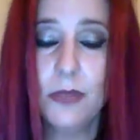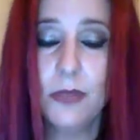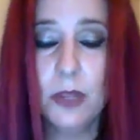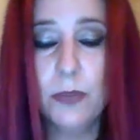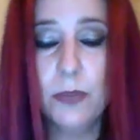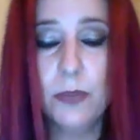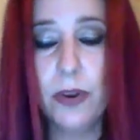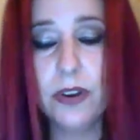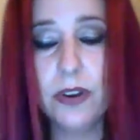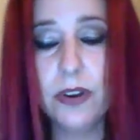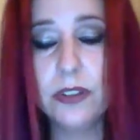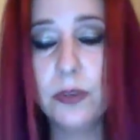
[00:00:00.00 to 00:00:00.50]

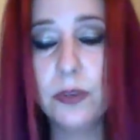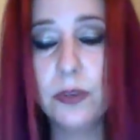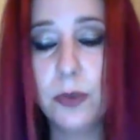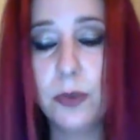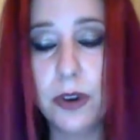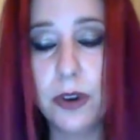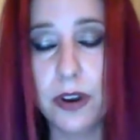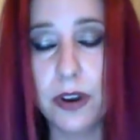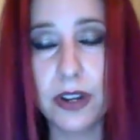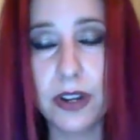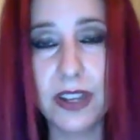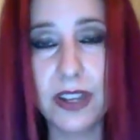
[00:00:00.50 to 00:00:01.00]
Part of the
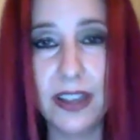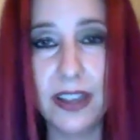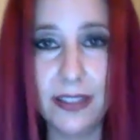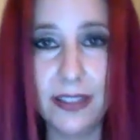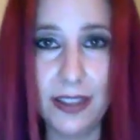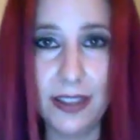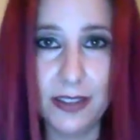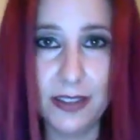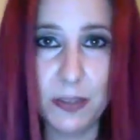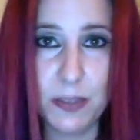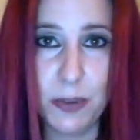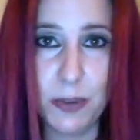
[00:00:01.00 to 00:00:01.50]
work, I
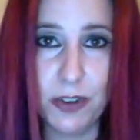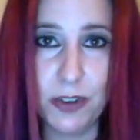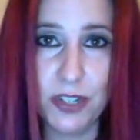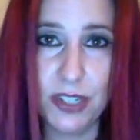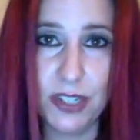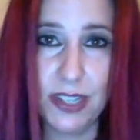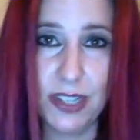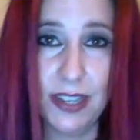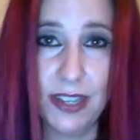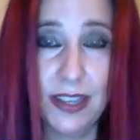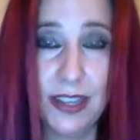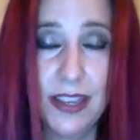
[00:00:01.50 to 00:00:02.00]
think,
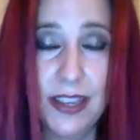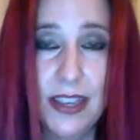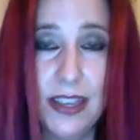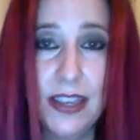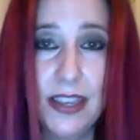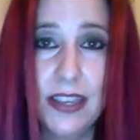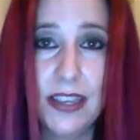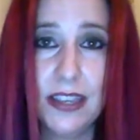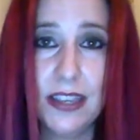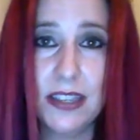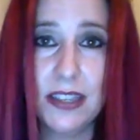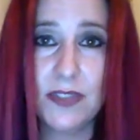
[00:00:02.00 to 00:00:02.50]
spiritually,
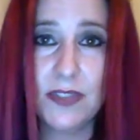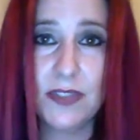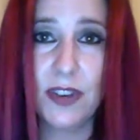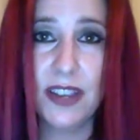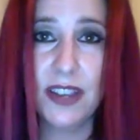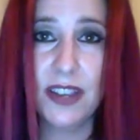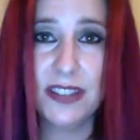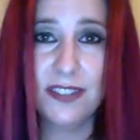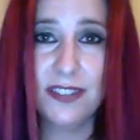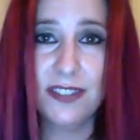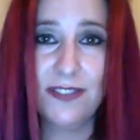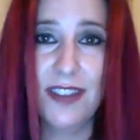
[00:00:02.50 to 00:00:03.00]
is for us
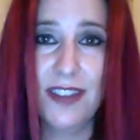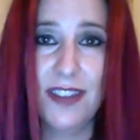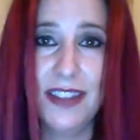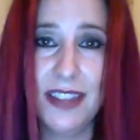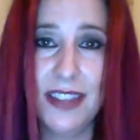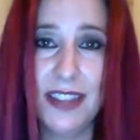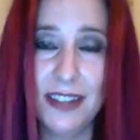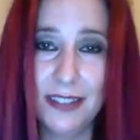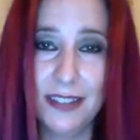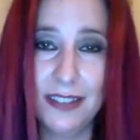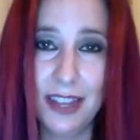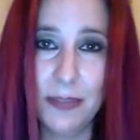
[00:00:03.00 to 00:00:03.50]
to find
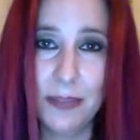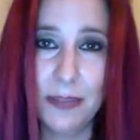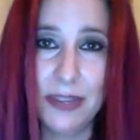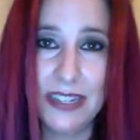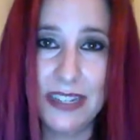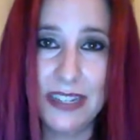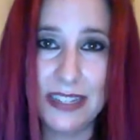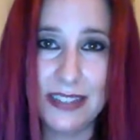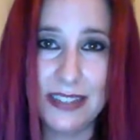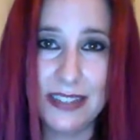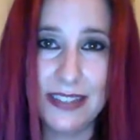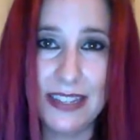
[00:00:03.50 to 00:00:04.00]
that alignment,
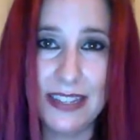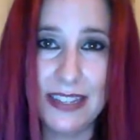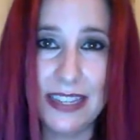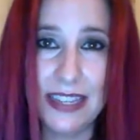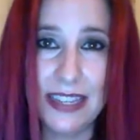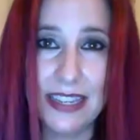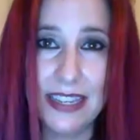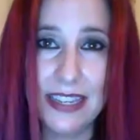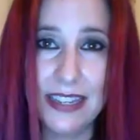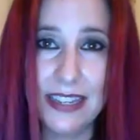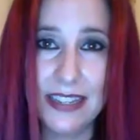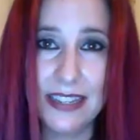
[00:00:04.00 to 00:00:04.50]
to seek
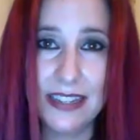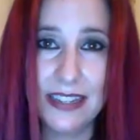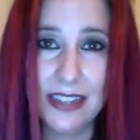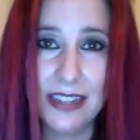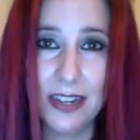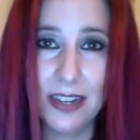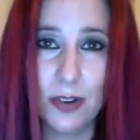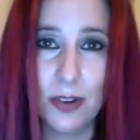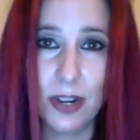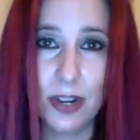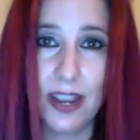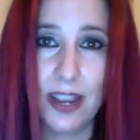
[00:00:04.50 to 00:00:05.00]
it, and
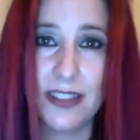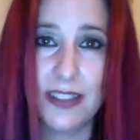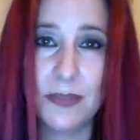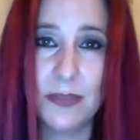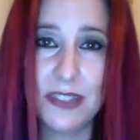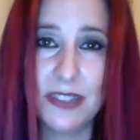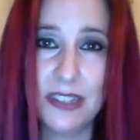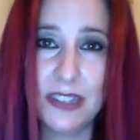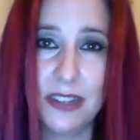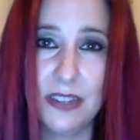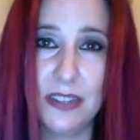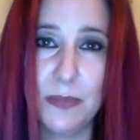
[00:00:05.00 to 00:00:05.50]
orgasm is
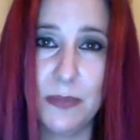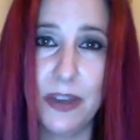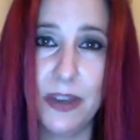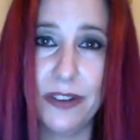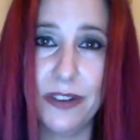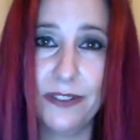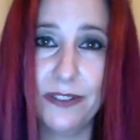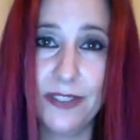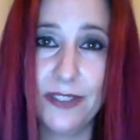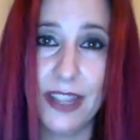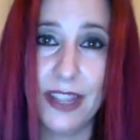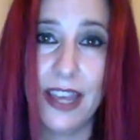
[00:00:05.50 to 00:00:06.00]
a nice
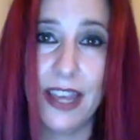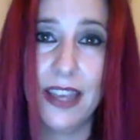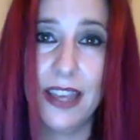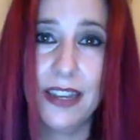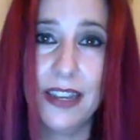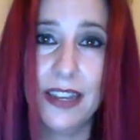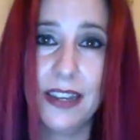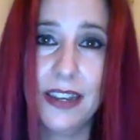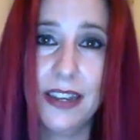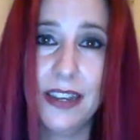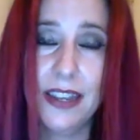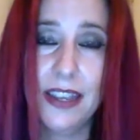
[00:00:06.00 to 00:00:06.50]
model for that,
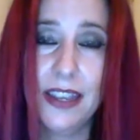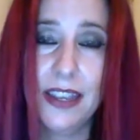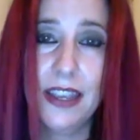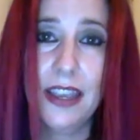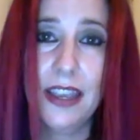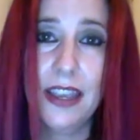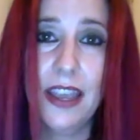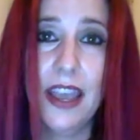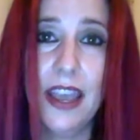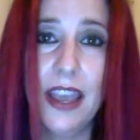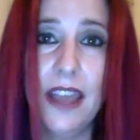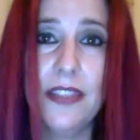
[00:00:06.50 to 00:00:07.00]

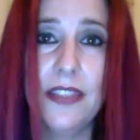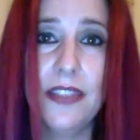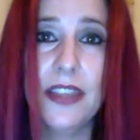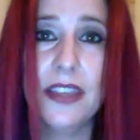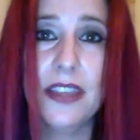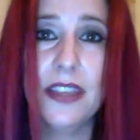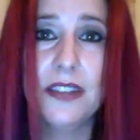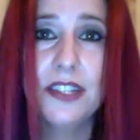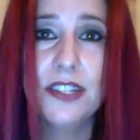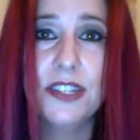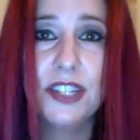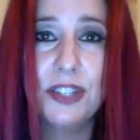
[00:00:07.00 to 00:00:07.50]
and
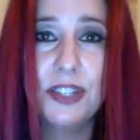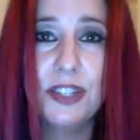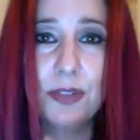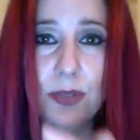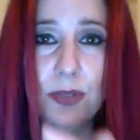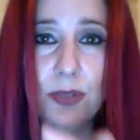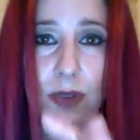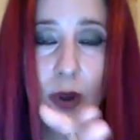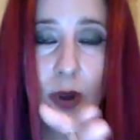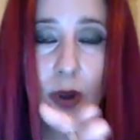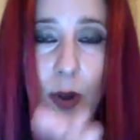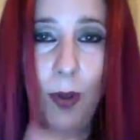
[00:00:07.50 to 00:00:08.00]
then to
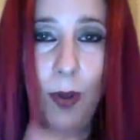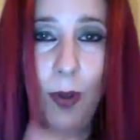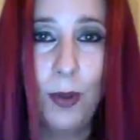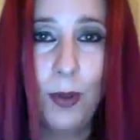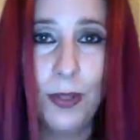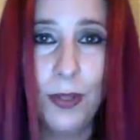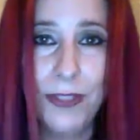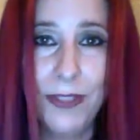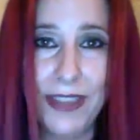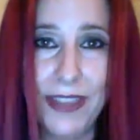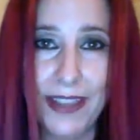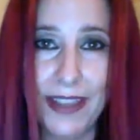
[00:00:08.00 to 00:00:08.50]

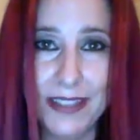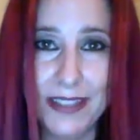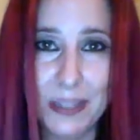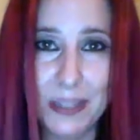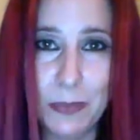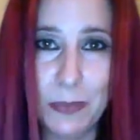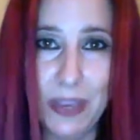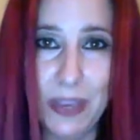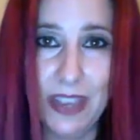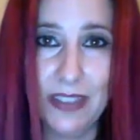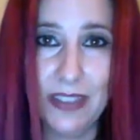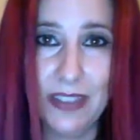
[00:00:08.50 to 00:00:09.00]
hold that
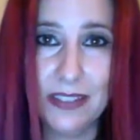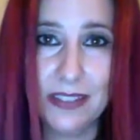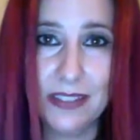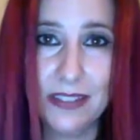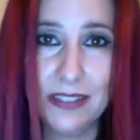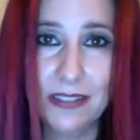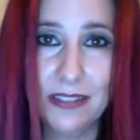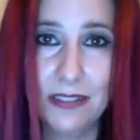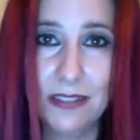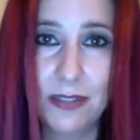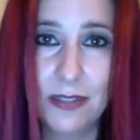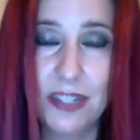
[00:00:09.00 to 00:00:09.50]
space.
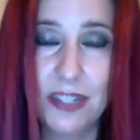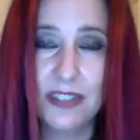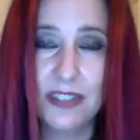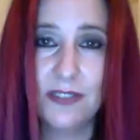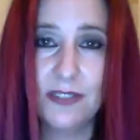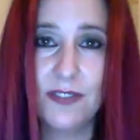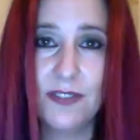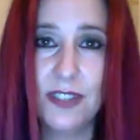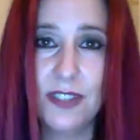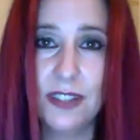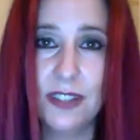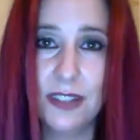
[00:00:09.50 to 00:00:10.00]
What
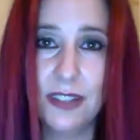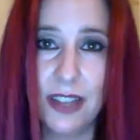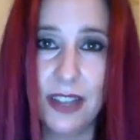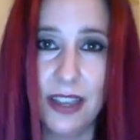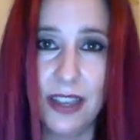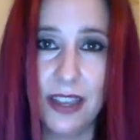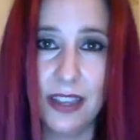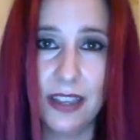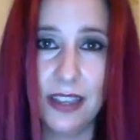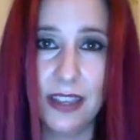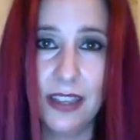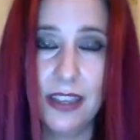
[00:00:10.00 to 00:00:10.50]
feel
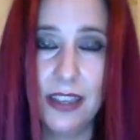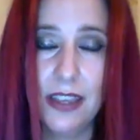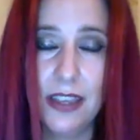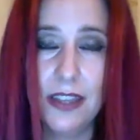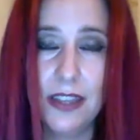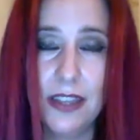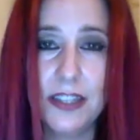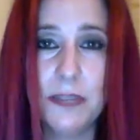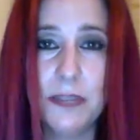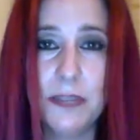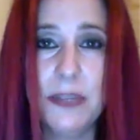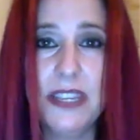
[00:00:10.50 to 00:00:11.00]
like
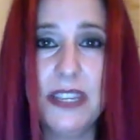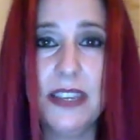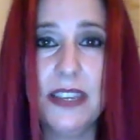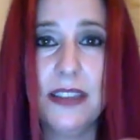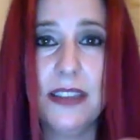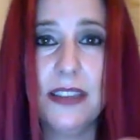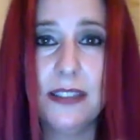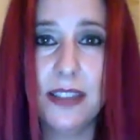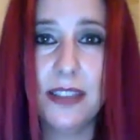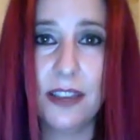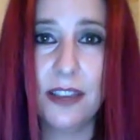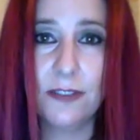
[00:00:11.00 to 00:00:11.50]
to be
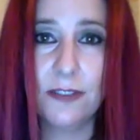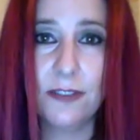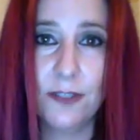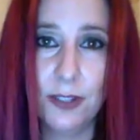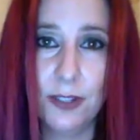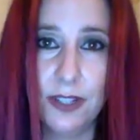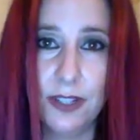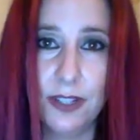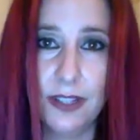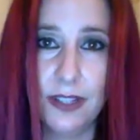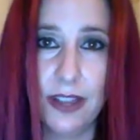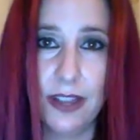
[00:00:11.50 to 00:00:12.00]
in that
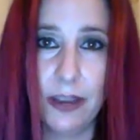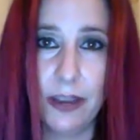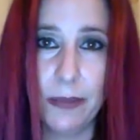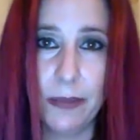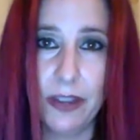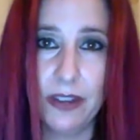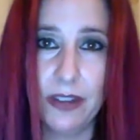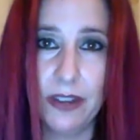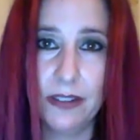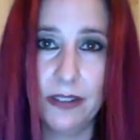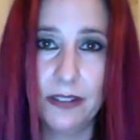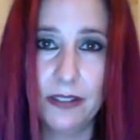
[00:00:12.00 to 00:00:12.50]
full
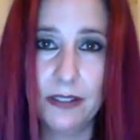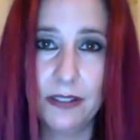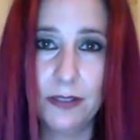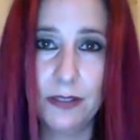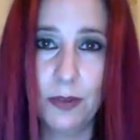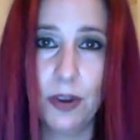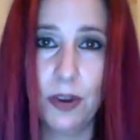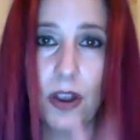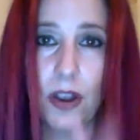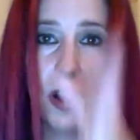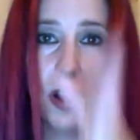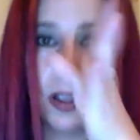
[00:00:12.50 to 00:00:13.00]
alignment,
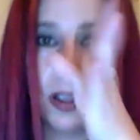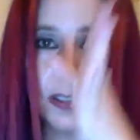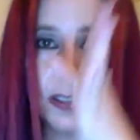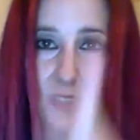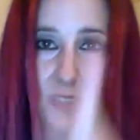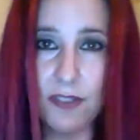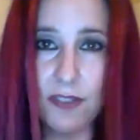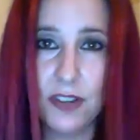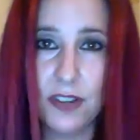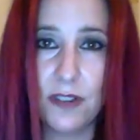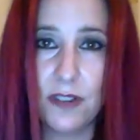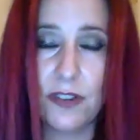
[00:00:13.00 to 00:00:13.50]
where all
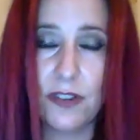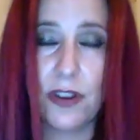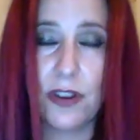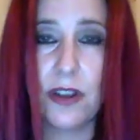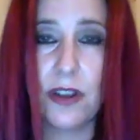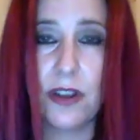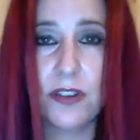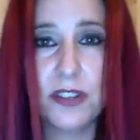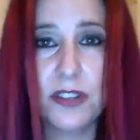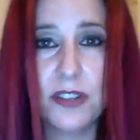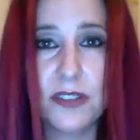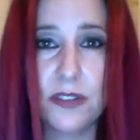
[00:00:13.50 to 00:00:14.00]
7 of your
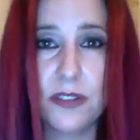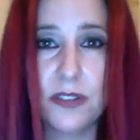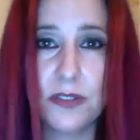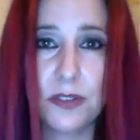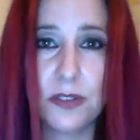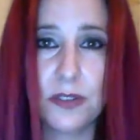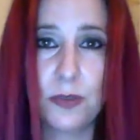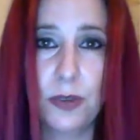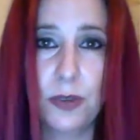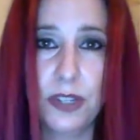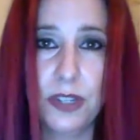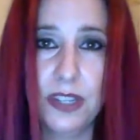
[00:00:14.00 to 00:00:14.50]
energy centers
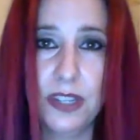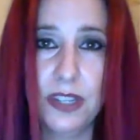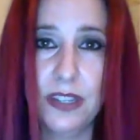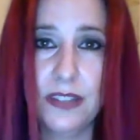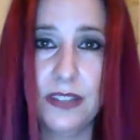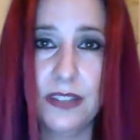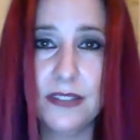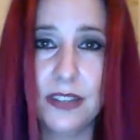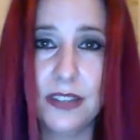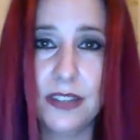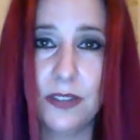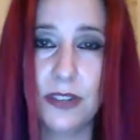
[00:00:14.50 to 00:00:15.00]
are working in
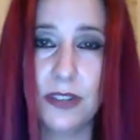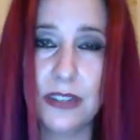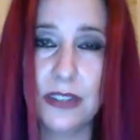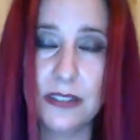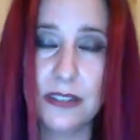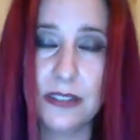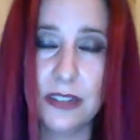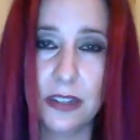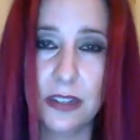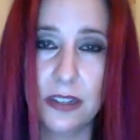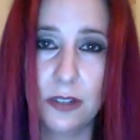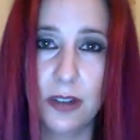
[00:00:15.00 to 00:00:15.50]

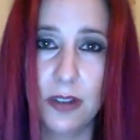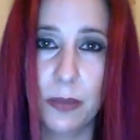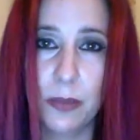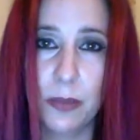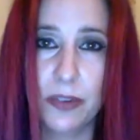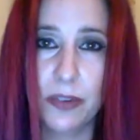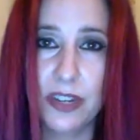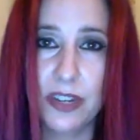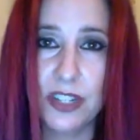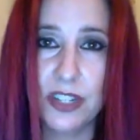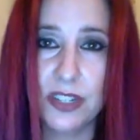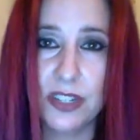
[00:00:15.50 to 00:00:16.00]
synchronicity and
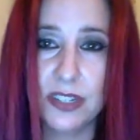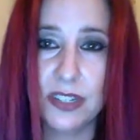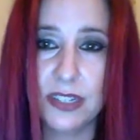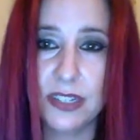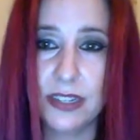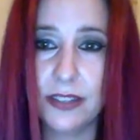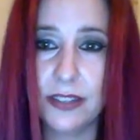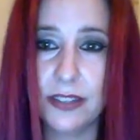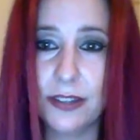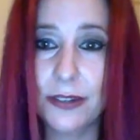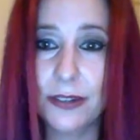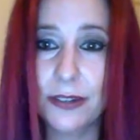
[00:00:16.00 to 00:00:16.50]
cooperation
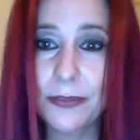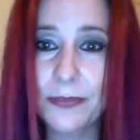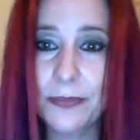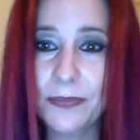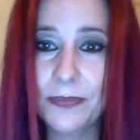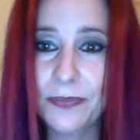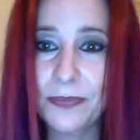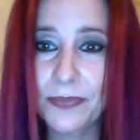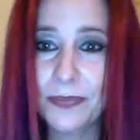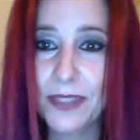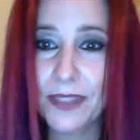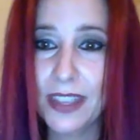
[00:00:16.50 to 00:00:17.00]
together?
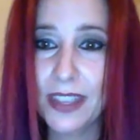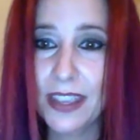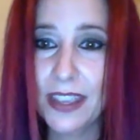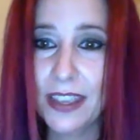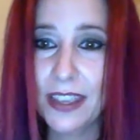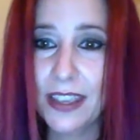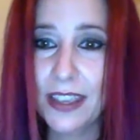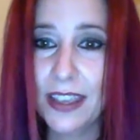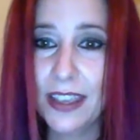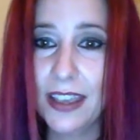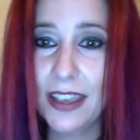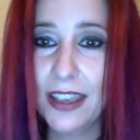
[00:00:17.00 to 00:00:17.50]

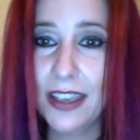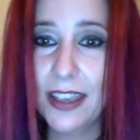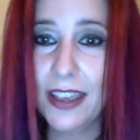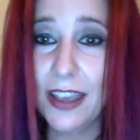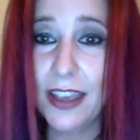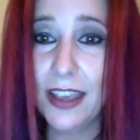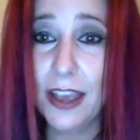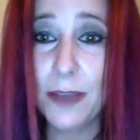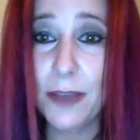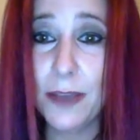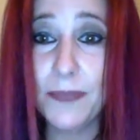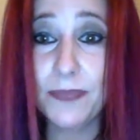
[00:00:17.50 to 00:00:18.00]

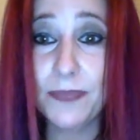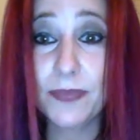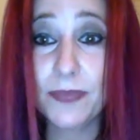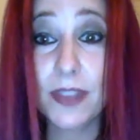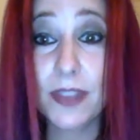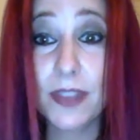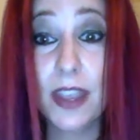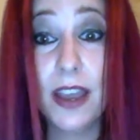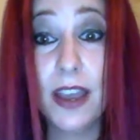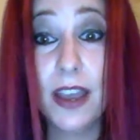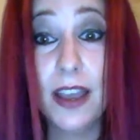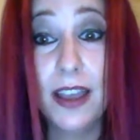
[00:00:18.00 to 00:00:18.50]

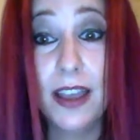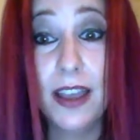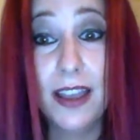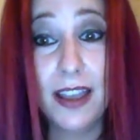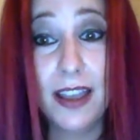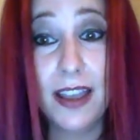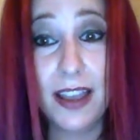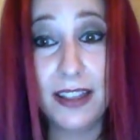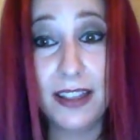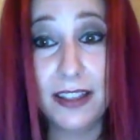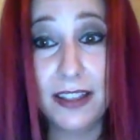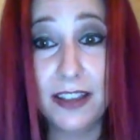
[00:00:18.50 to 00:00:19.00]

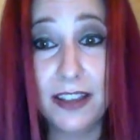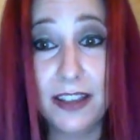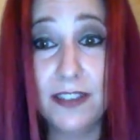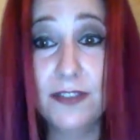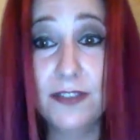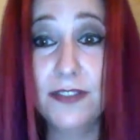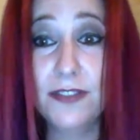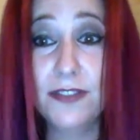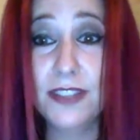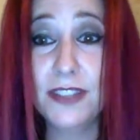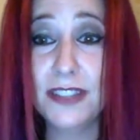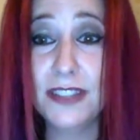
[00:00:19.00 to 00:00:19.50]
I
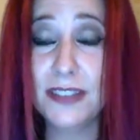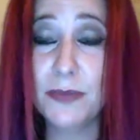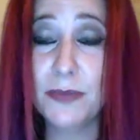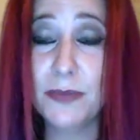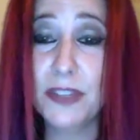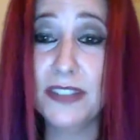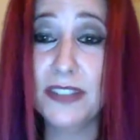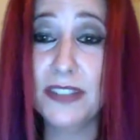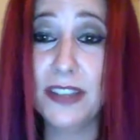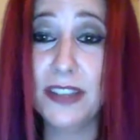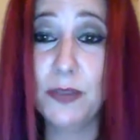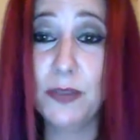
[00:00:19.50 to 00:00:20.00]
love that someone
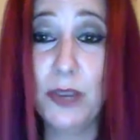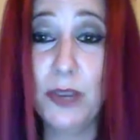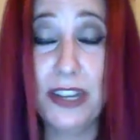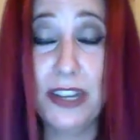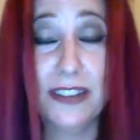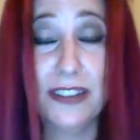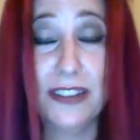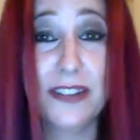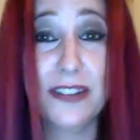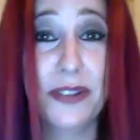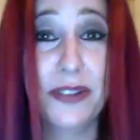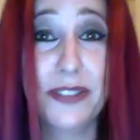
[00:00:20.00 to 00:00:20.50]
said we didn't
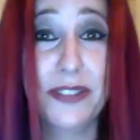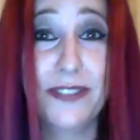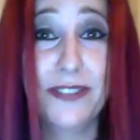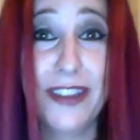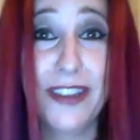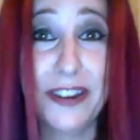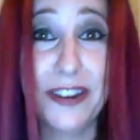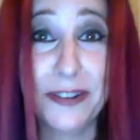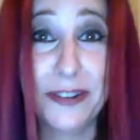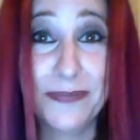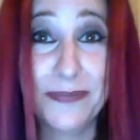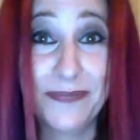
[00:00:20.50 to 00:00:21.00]
start the
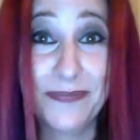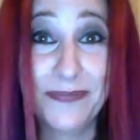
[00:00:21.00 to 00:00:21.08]
fire,